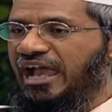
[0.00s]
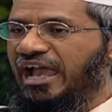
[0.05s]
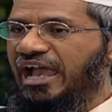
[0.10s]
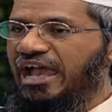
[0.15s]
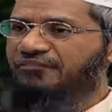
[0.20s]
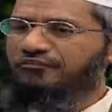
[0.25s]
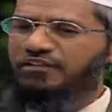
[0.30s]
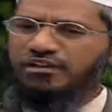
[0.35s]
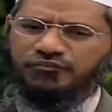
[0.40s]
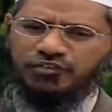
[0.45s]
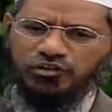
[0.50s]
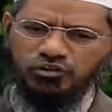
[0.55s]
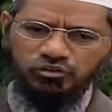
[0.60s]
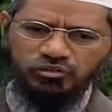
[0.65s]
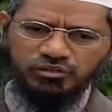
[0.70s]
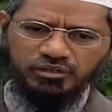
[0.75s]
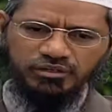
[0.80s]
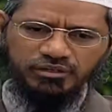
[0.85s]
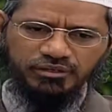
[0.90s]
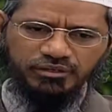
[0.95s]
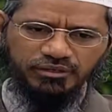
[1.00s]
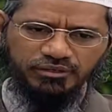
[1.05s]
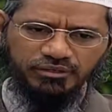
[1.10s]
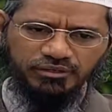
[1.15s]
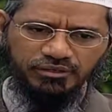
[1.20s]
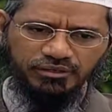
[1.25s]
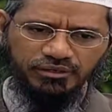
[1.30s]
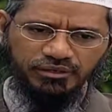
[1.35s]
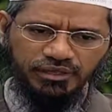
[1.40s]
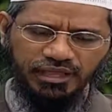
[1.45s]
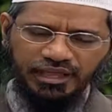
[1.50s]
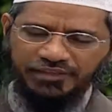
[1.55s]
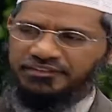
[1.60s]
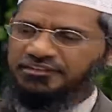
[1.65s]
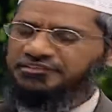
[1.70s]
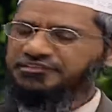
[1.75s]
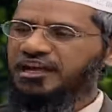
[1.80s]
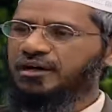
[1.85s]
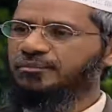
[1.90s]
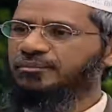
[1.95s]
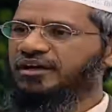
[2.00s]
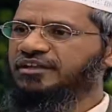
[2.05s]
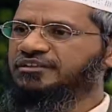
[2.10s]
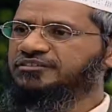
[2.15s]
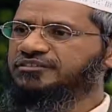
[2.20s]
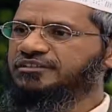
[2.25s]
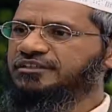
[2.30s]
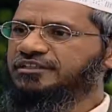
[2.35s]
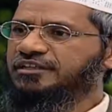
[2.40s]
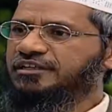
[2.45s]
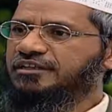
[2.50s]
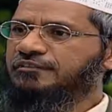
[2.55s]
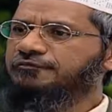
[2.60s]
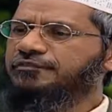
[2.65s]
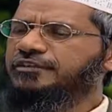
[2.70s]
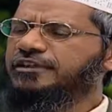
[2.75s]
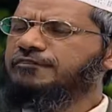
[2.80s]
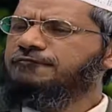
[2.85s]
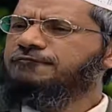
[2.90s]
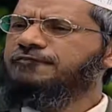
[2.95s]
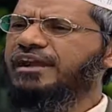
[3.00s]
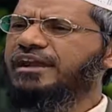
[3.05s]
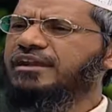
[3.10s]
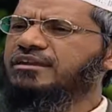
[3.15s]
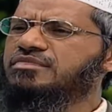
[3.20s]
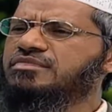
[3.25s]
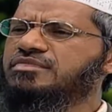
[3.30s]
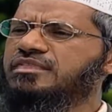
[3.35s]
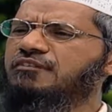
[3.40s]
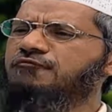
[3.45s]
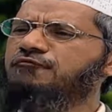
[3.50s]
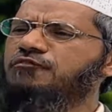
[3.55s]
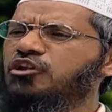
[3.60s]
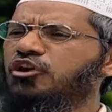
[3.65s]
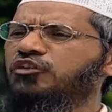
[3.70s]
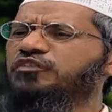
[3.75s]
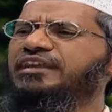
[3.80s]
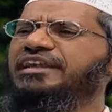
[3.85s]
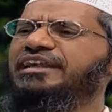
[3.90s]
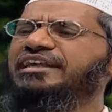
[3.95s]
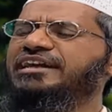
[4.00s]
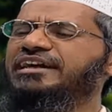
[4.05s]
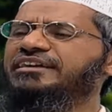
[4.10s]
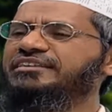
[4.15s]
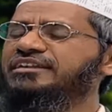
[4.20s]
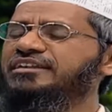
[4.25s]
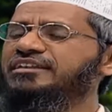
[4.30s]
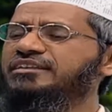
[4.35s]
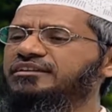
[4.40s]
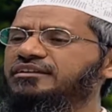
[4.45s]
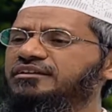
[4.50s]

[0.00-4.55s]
And when we look at the sahabas, we find several authentic hadith,